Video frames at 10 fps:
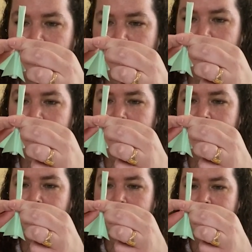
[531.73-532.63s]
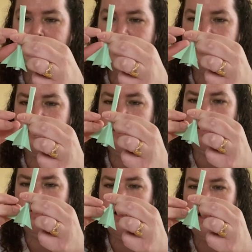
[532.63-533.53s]
Do you see how it's starting to look like a
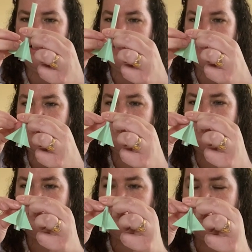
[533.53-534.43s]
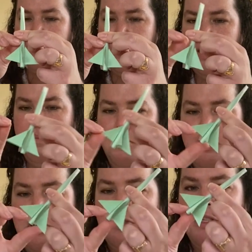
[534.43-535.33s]
rocket?
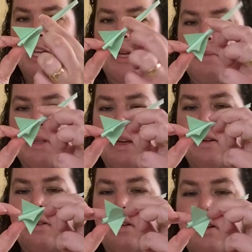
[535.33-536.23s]
Push your tape down,